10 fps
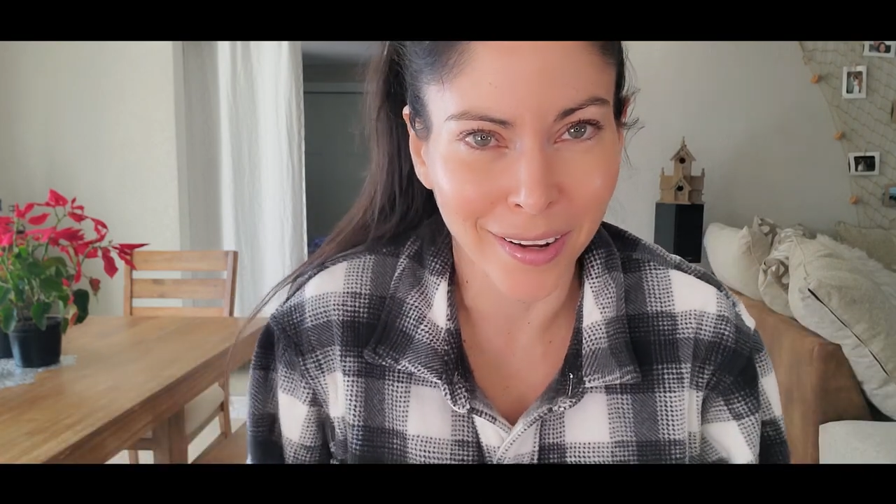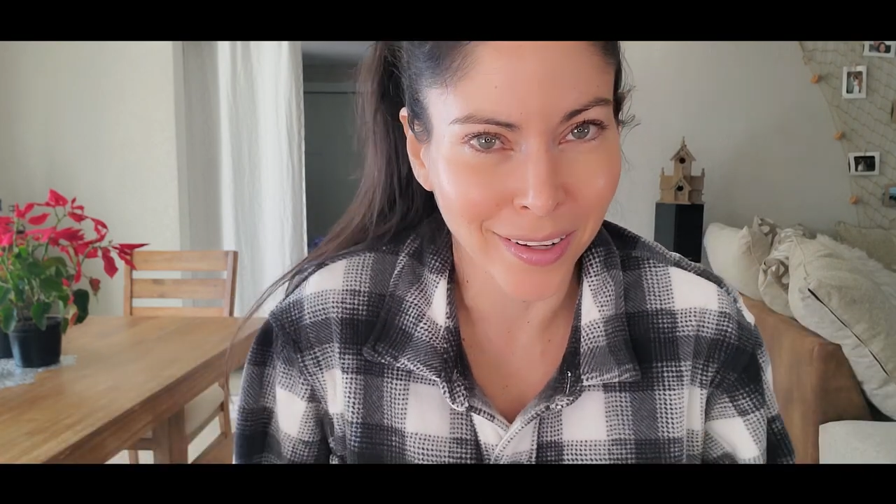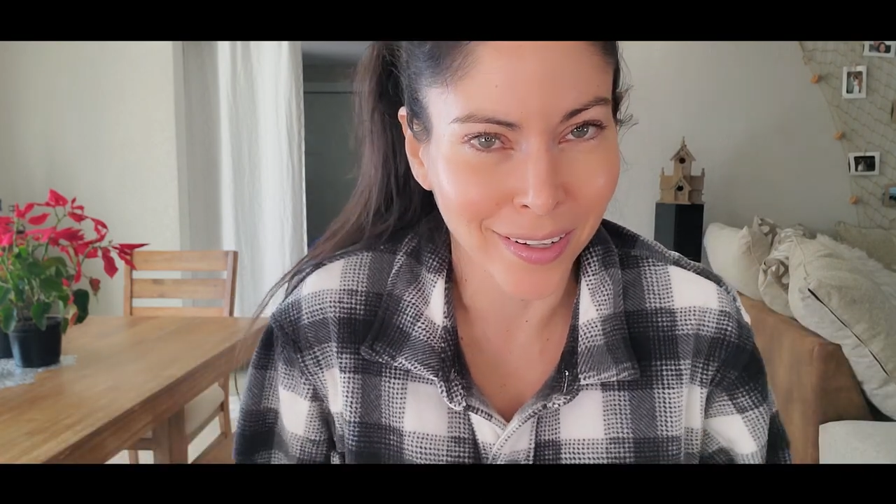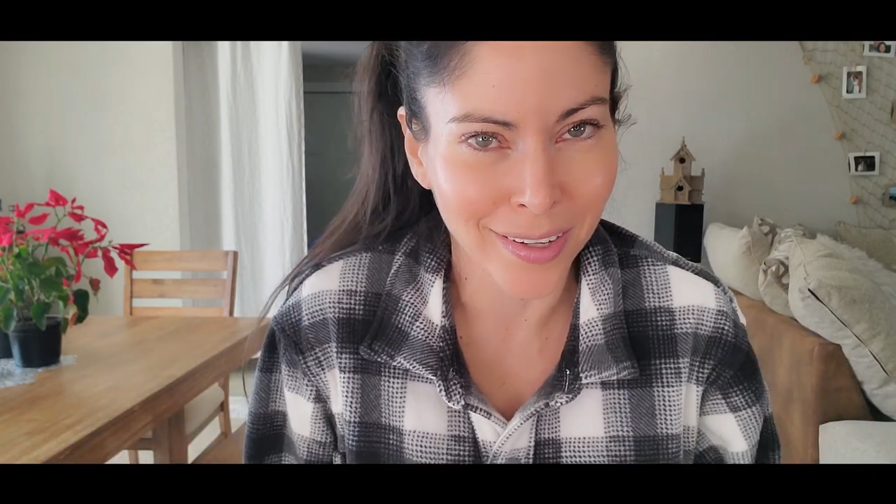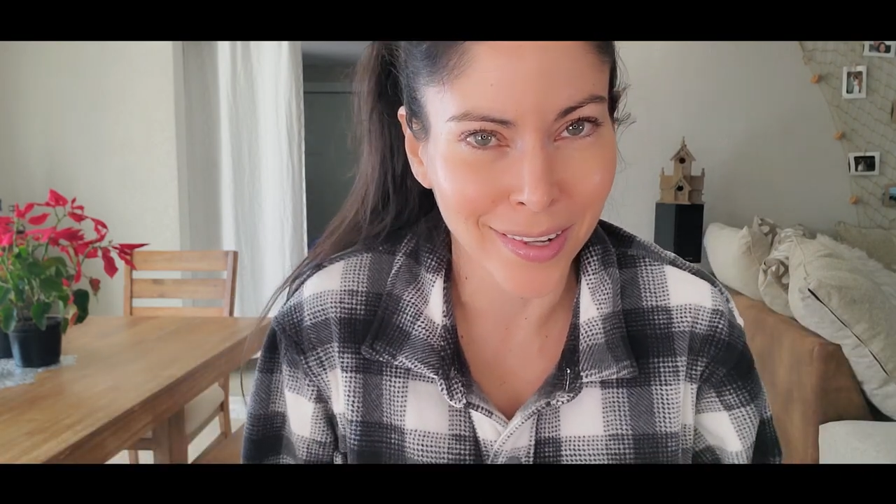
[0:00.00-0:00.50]

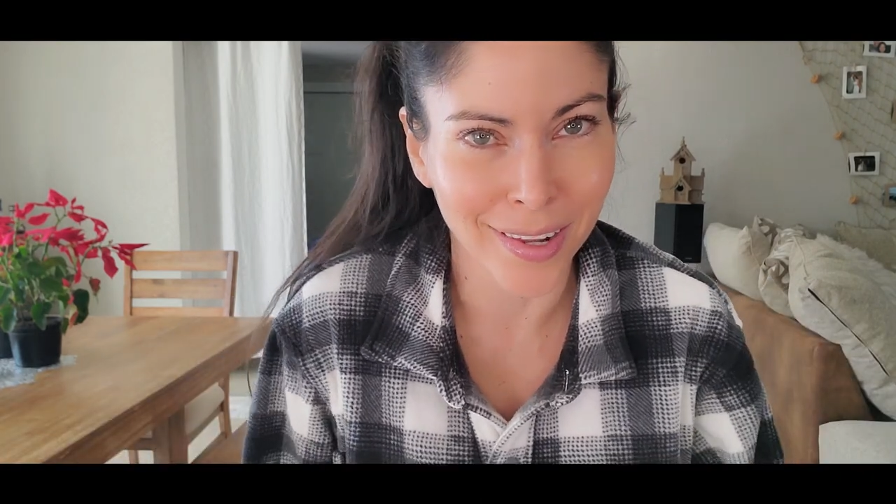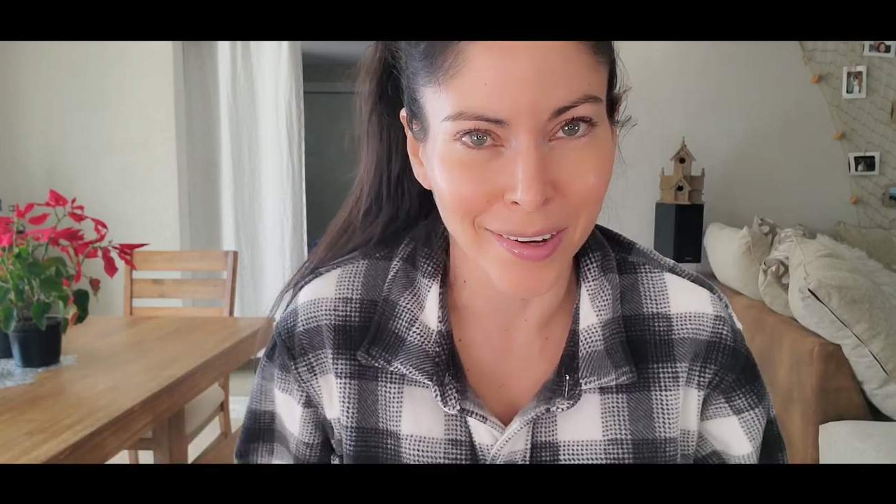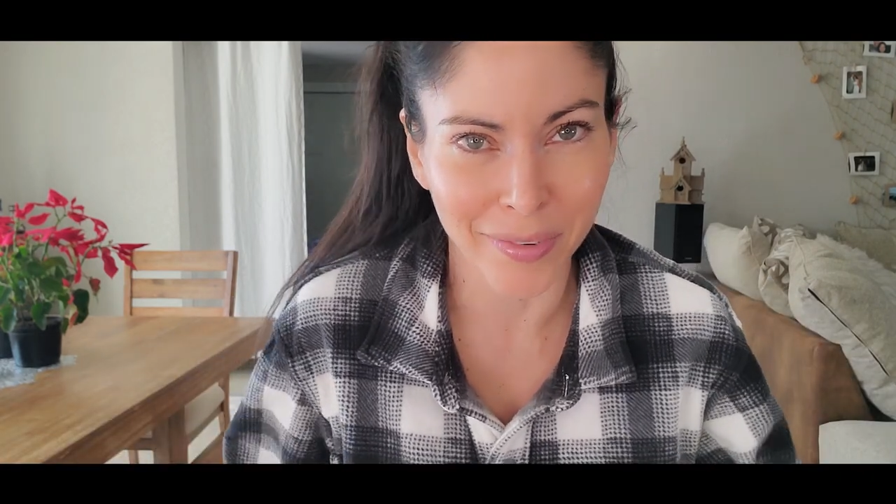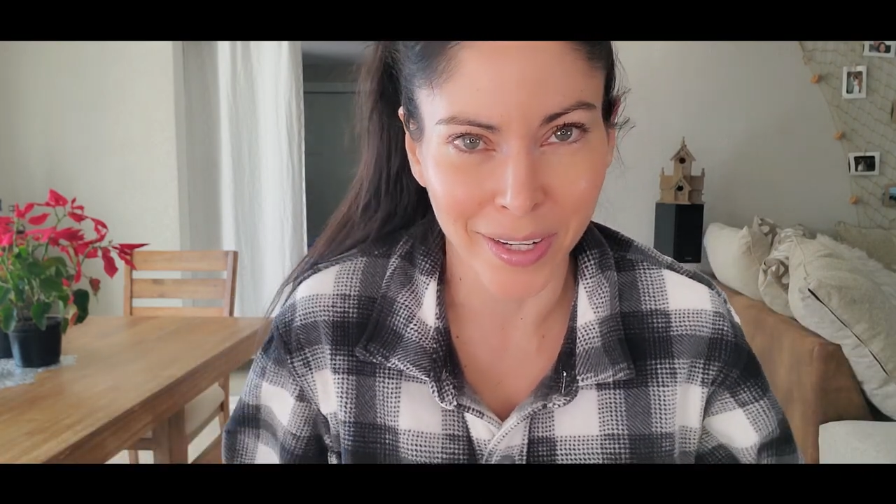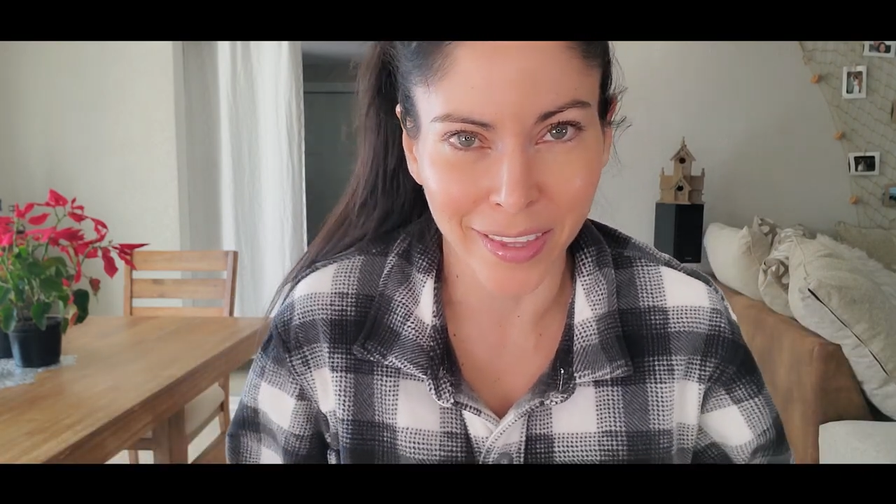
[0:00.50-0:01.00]
and i
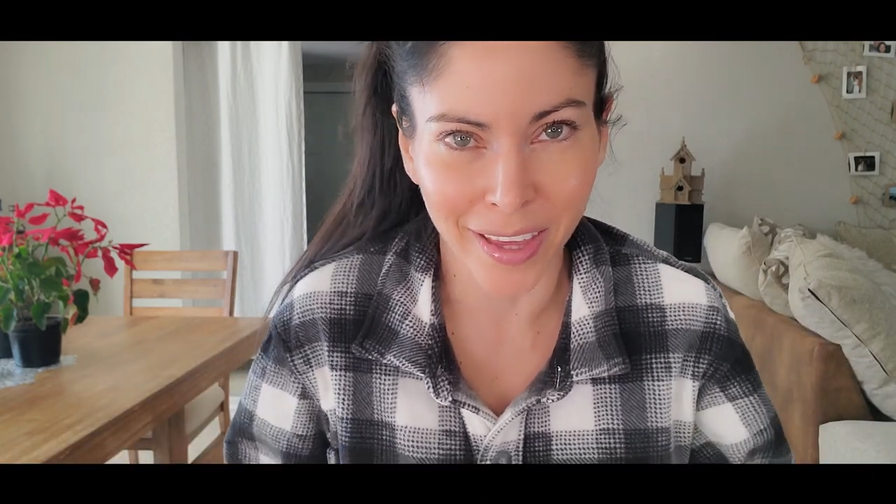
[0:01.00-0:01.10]
love it